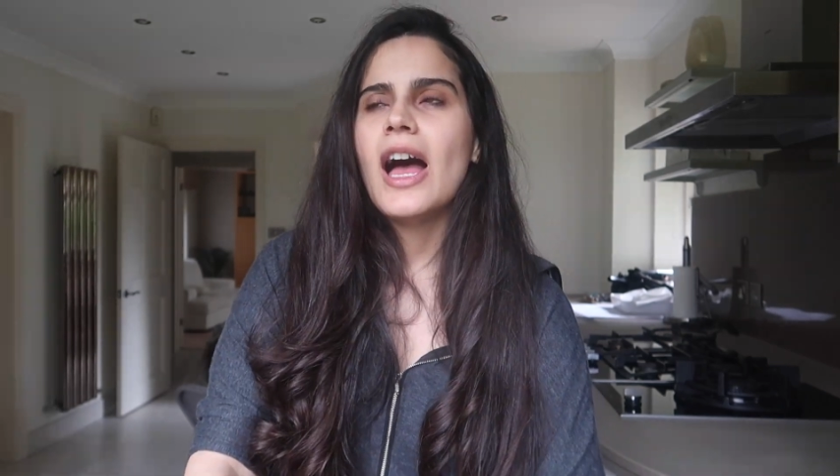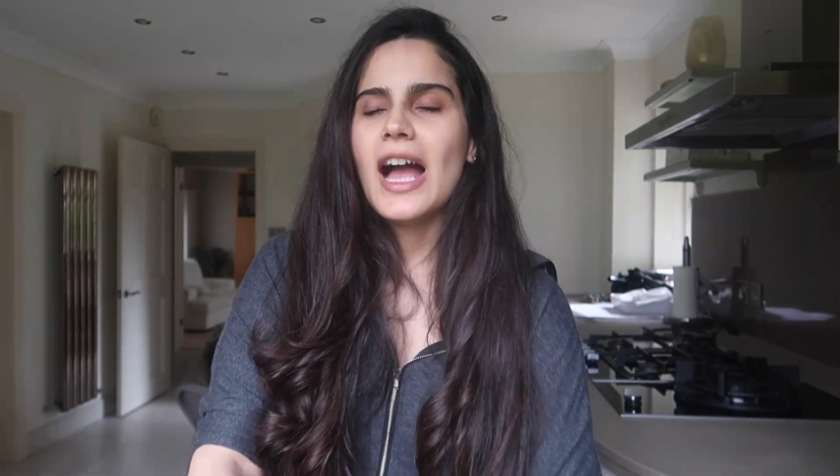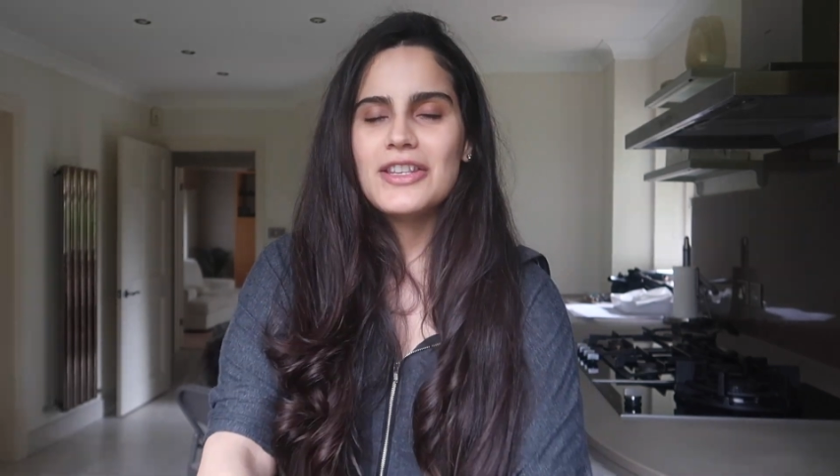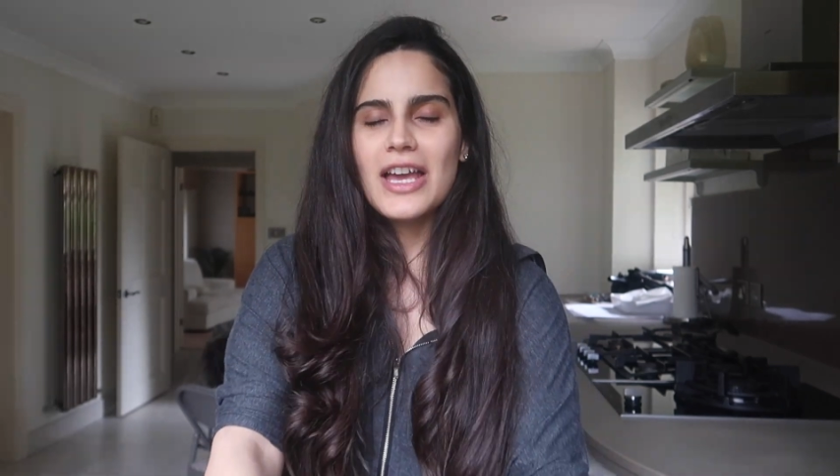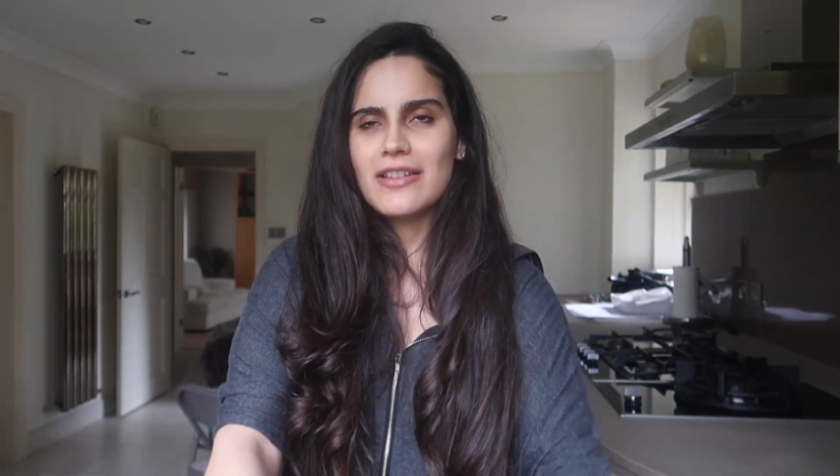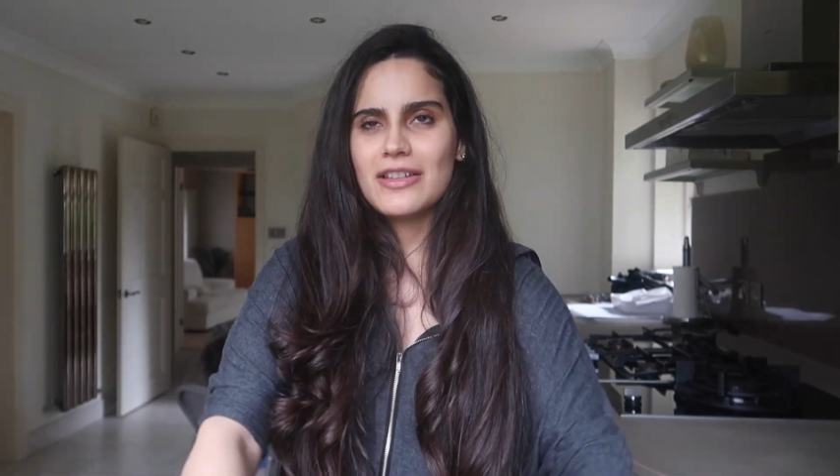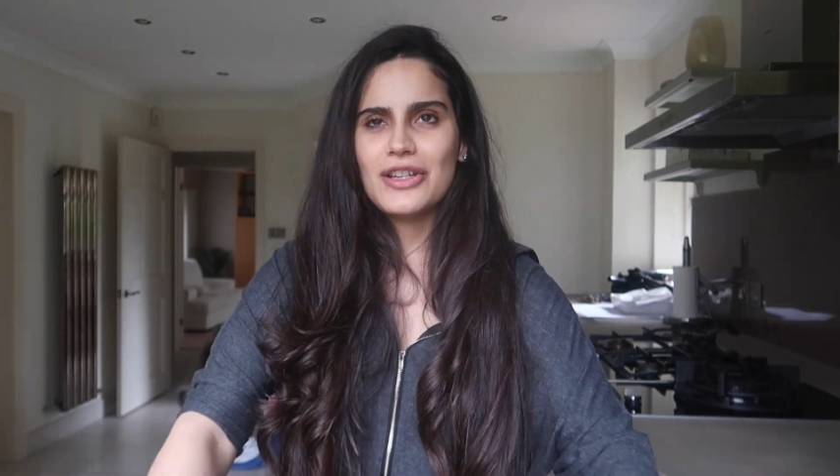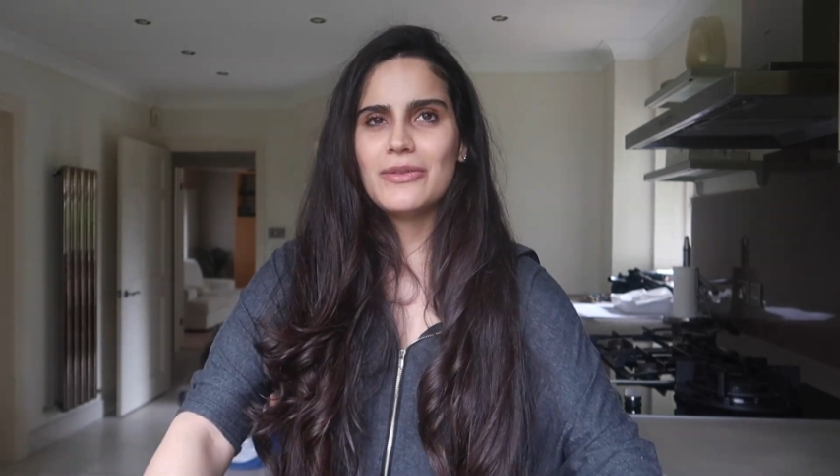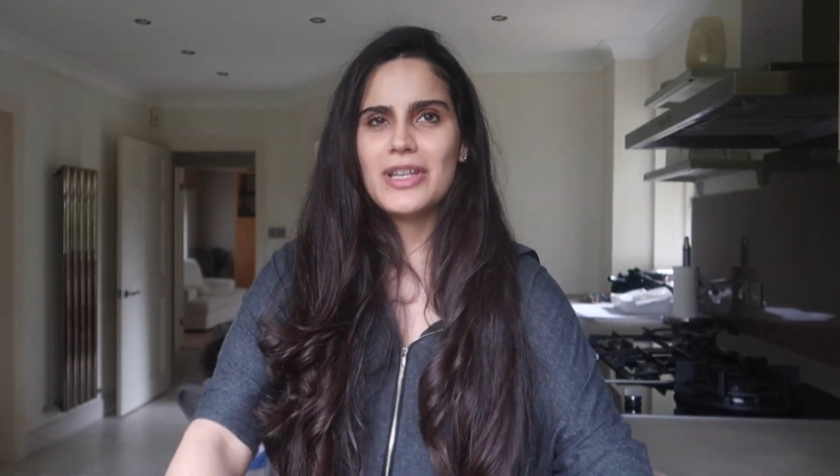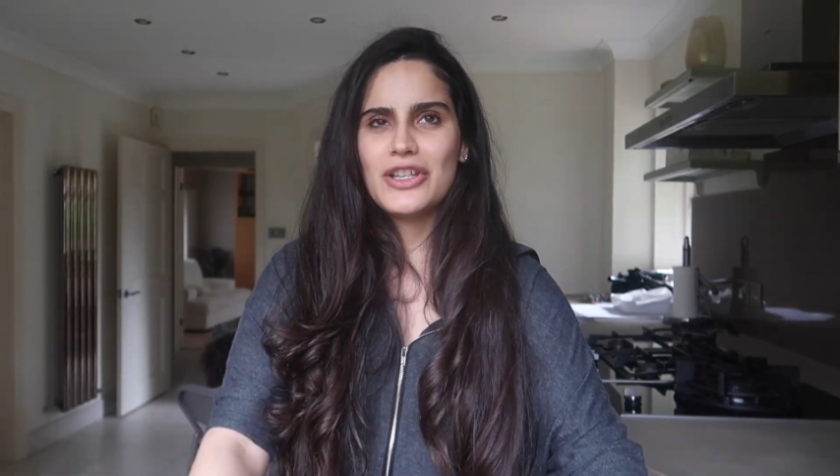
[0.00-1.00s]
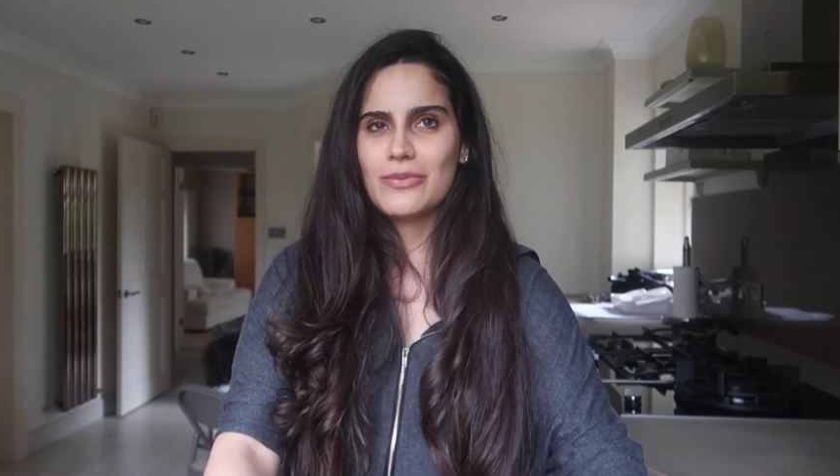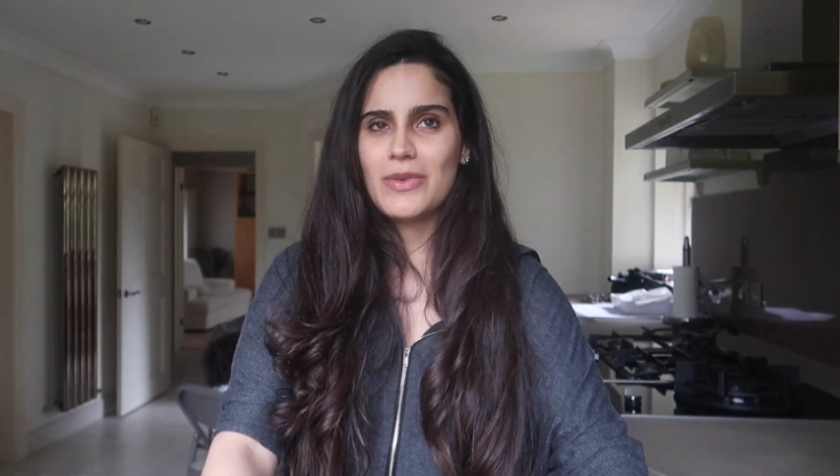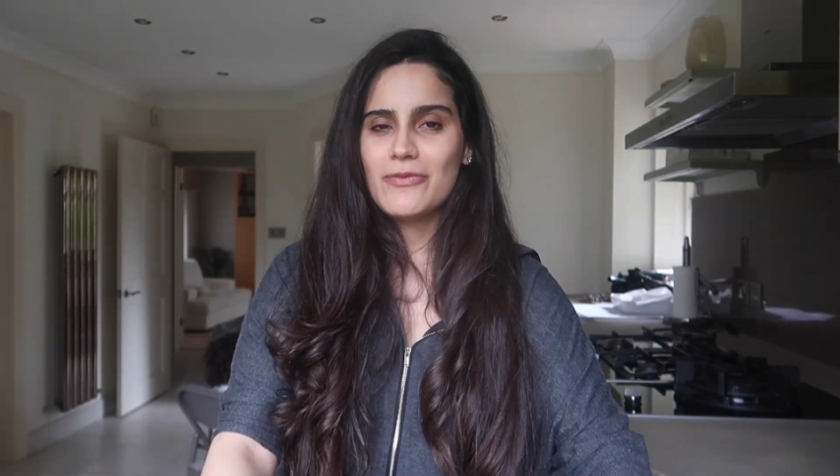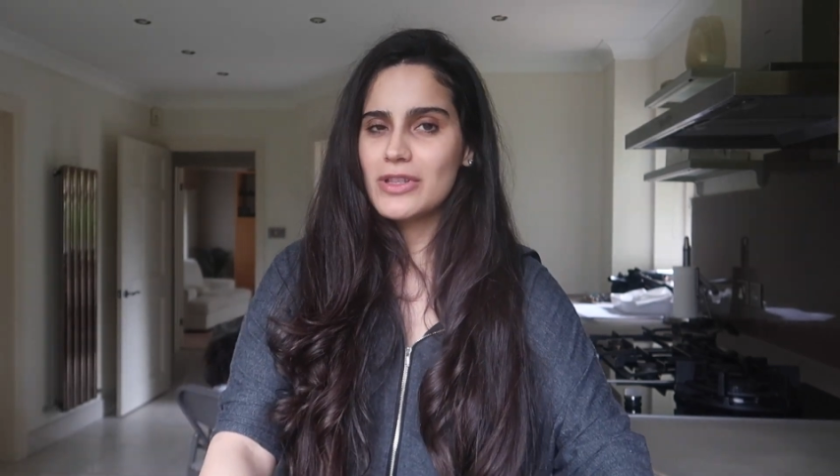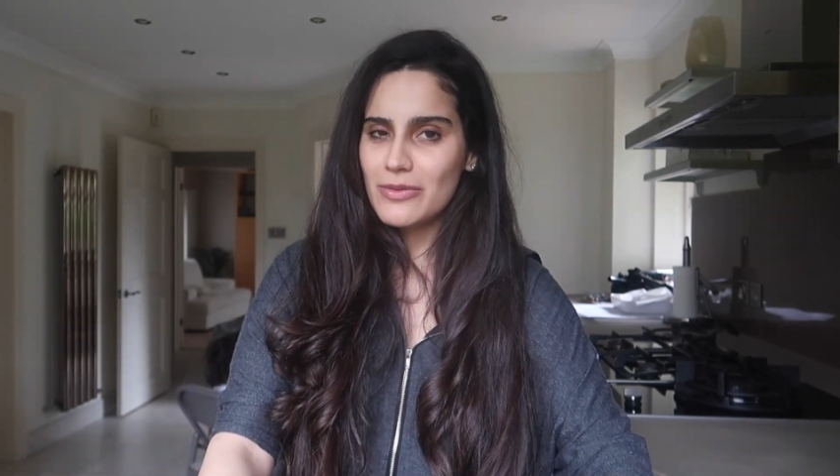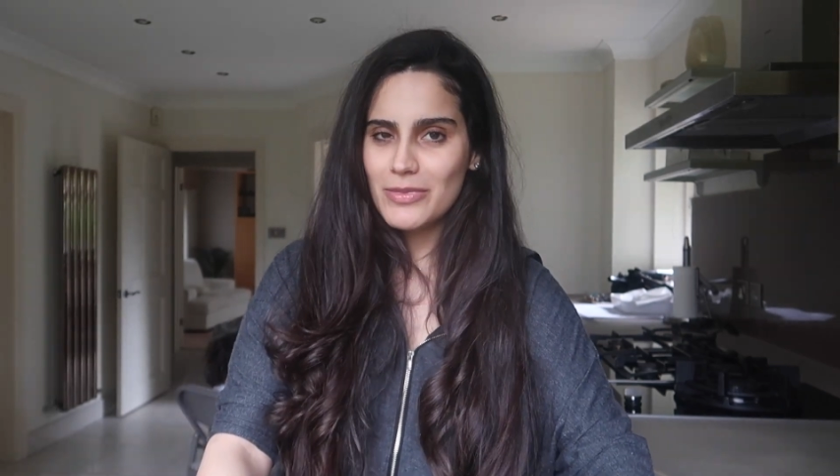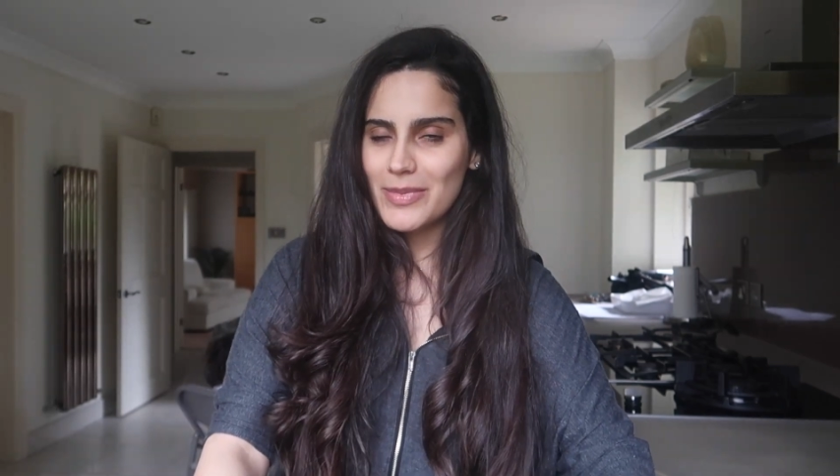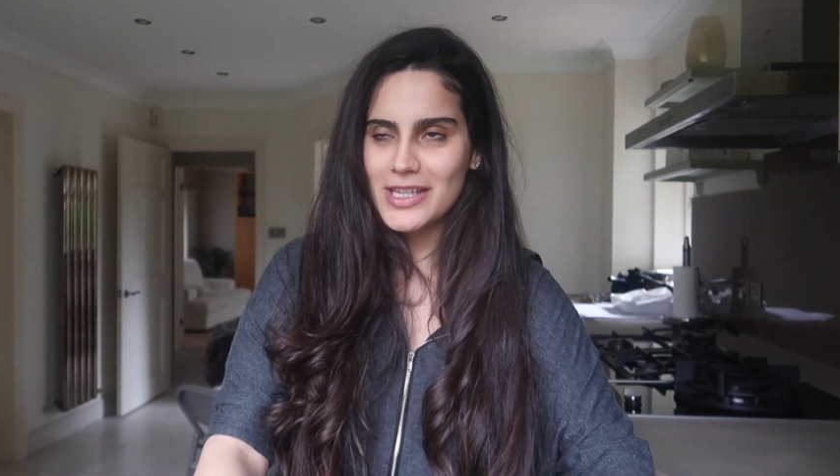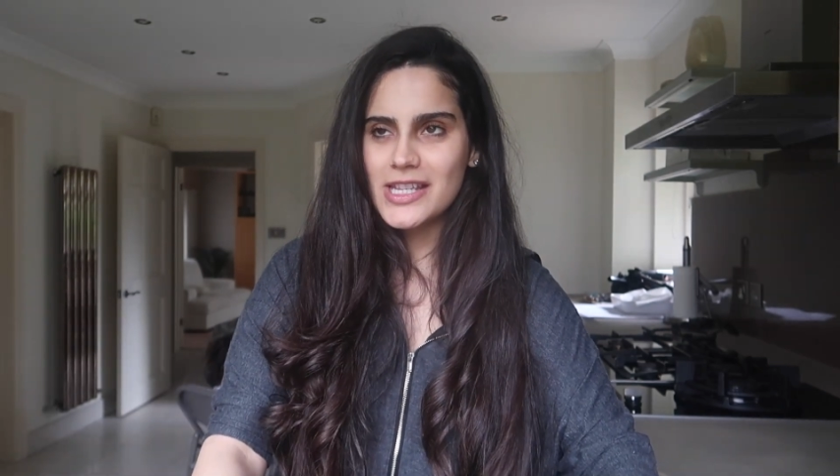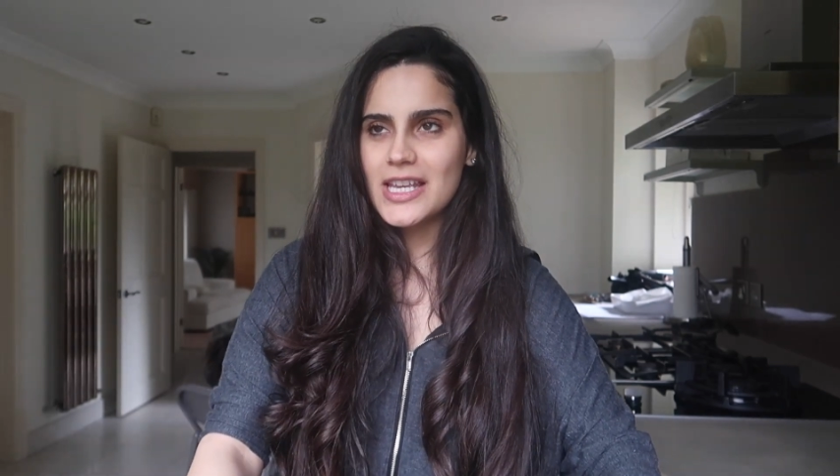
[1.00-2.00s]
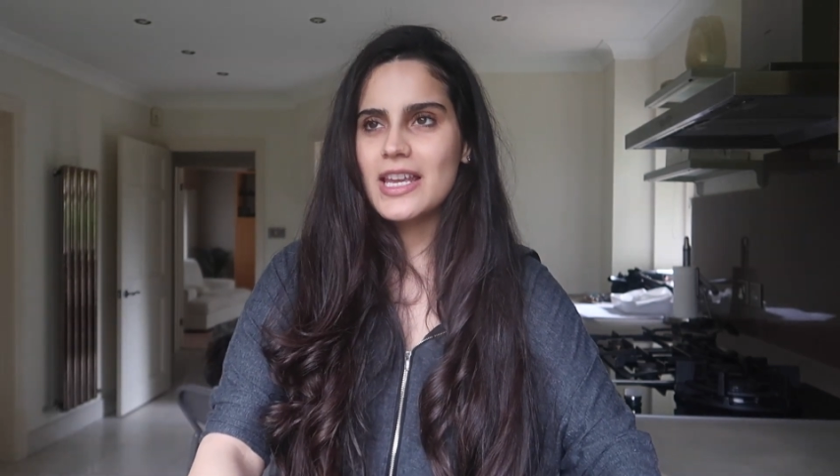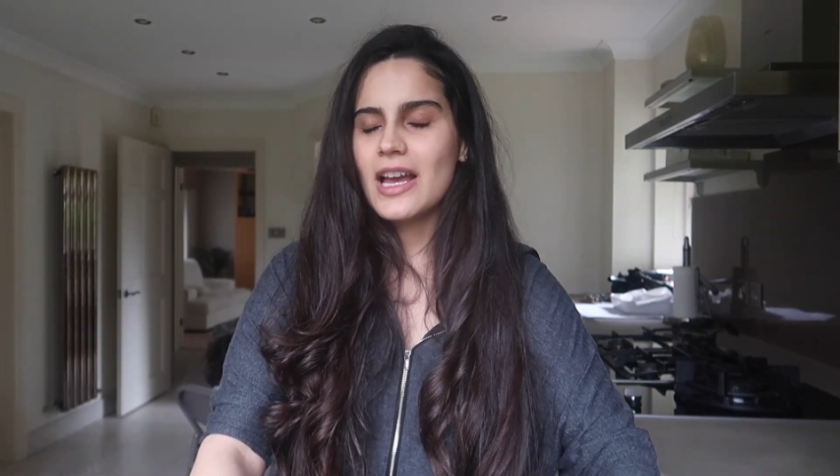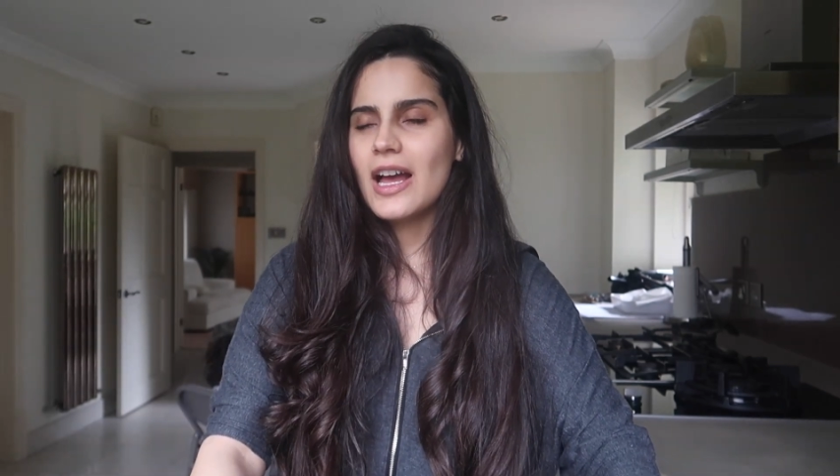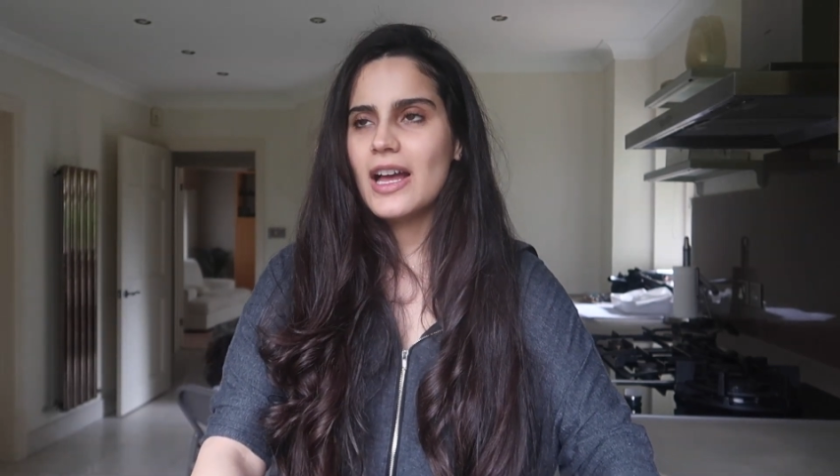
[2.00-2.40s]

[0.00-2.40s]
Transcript: And yeah, so generally just been super busy.